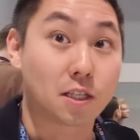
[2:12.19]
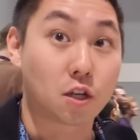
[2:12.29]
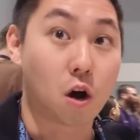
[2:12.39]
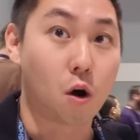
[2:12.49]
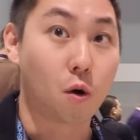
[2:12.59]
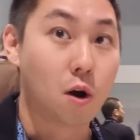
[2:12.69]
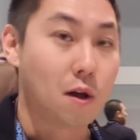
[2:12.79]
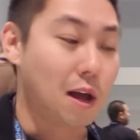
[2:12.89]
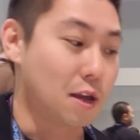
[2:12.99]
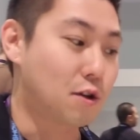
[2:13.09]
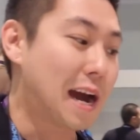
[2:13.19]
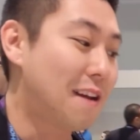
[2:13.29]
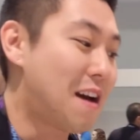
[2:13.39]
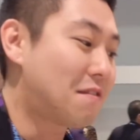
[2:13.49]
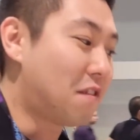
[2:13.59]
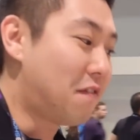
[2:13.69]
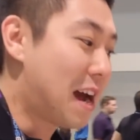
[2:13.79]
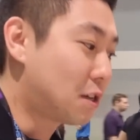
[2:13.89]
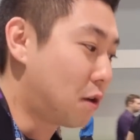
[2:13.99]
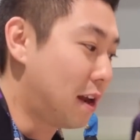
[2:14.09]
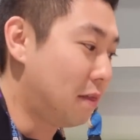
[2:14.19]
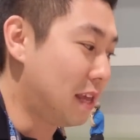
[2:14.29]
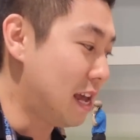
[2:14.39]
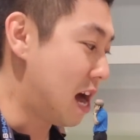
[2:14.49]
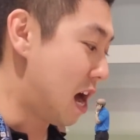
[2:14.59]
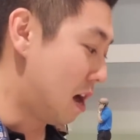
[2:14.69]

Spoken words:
So you kind of have to factor in the,